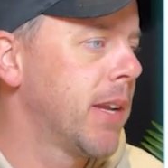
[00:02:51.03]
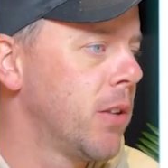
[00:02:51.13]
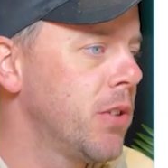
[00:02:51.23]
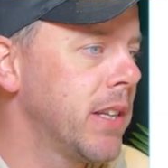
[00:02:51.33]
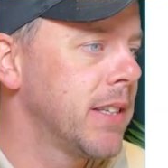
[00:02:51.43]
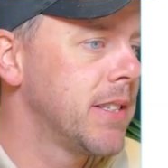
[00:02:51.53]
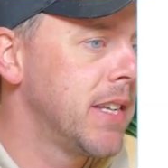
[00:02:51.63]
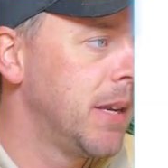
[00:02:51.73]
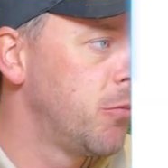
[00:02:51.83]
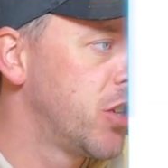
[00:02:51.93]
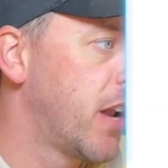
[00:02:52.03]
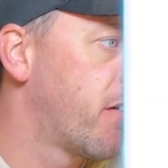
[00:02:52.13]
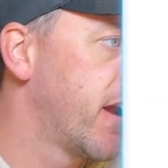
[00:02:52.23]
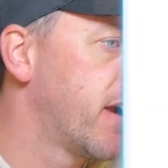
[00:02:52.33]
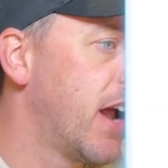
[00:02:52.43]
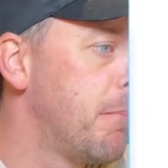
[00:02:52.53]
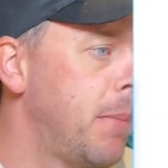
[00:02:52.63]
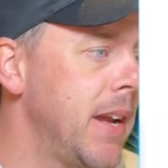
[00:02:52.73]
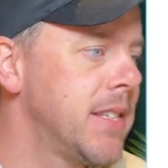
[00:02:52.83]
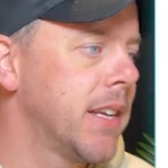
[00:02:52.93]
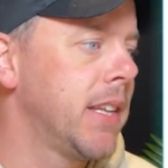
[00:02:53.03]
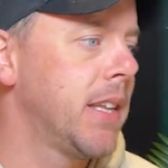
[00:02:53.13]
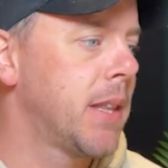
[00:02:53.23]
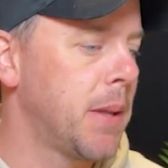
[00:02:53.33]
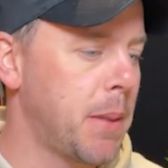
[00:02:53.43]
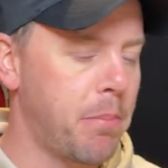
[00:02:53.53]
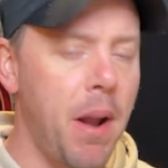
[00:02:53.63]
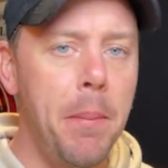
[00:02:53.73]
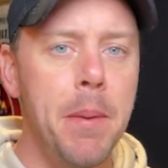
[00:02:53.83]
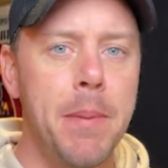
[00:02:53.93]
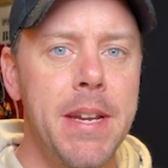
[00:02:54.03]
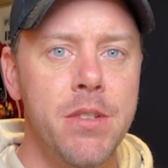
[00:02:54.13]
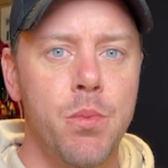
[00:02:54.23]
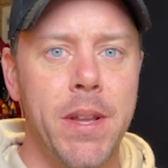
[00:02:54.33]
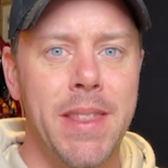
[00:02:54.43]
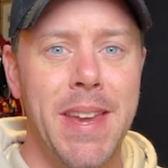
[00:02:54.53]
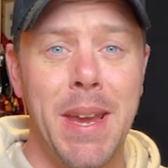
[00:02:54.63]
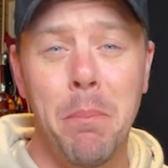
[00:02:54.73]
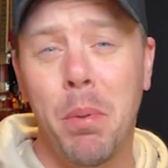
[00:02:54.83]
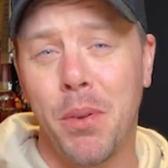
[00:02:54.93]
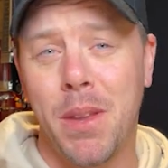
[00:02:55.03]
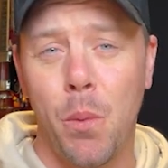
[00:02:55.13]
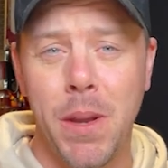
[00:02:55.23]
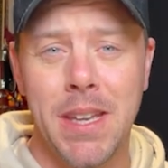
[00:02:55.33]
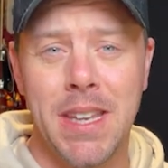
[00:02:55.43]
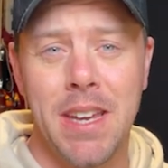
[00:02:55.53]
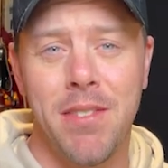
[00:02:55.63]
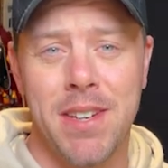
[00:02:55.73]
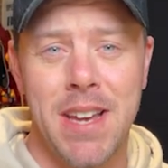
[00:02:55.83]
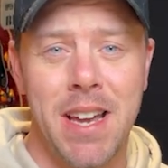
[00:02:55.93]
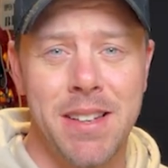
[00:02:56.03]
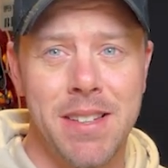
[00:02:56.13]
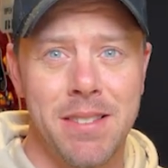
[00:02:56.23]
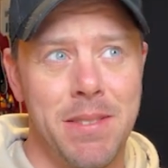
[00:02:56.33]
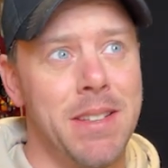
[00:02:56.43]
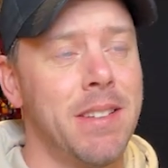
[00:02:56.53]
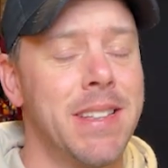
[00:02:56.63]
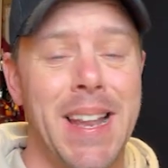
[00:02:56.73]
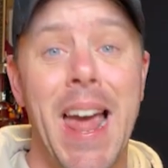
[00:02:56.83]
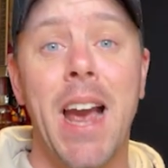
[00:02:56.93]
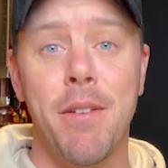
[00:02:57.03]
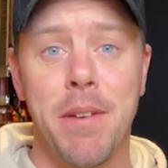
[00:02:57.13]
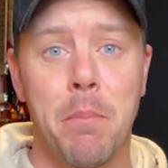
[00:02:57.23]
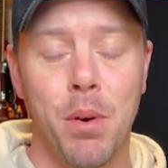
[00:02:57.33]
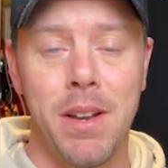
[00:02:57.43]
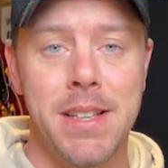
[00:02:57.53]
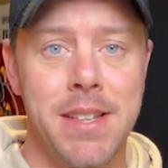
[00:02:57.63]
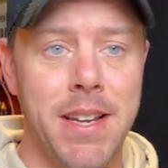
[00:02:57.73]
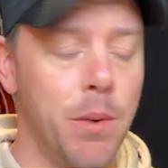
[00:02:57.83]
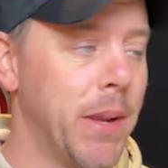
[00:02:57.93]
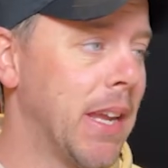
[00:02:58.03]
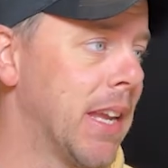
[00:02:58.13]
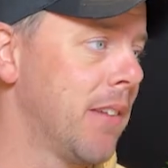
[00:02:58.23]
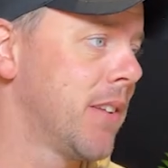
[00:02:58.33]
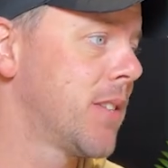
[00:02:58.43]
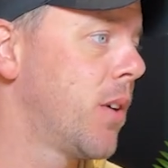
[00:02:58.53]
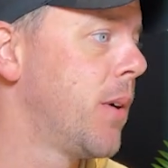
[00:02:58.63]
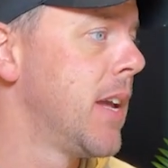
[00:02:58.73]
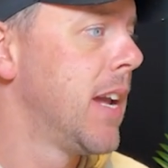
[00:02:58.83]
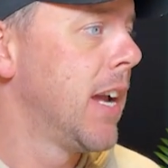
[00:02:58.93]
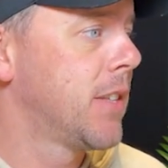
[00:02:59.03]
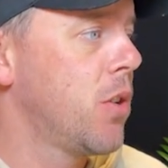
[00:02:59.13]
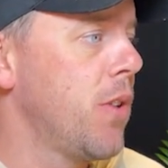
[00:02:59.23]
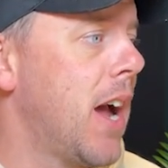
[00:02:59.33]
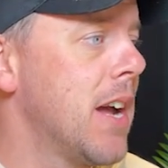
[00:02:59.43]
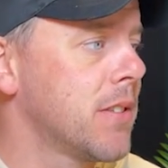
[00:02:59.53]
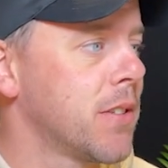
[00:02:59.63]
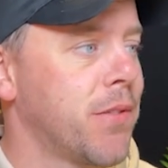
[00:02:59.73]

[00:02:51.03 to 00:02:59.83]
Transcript: look at this theme generator. And basically the, the problem is with the input that we can give it and, well, the lack of input, let's say, that we can give it. So it's going to ask us for